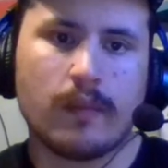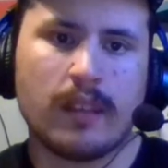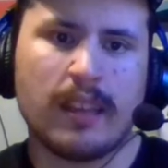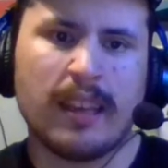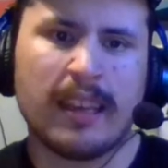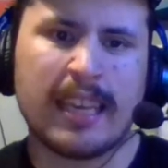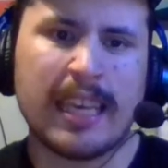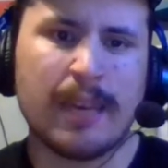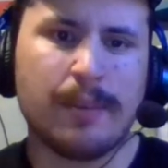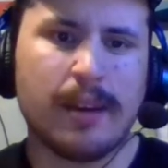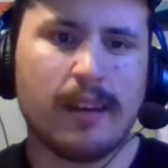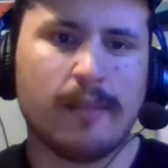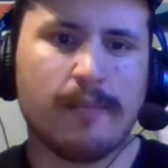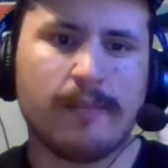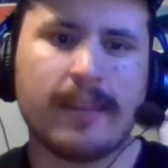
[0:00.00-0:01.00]

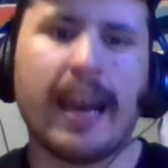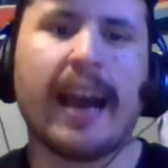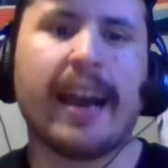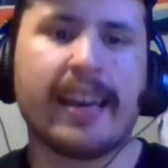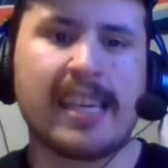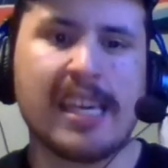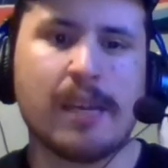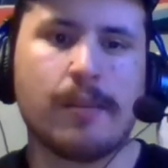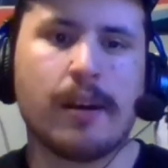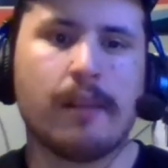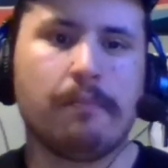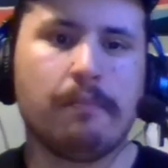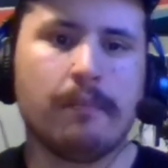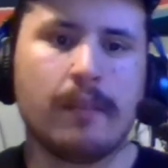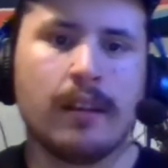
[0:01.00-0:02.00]
Akiba, yeah, Akiba.
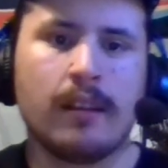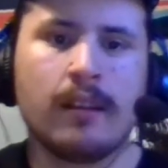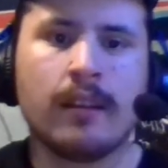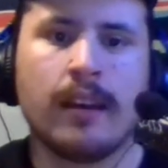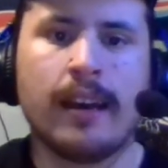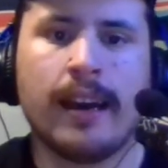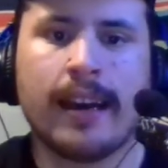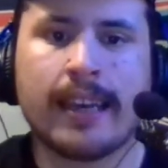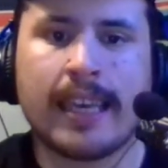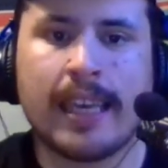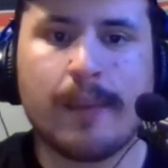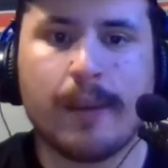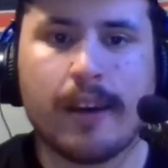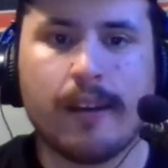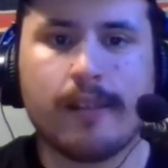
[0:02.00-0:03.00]

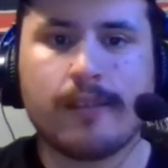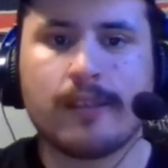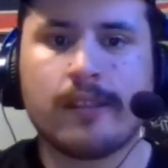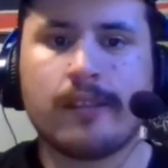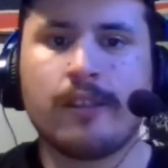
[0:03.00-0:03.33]
Akiba,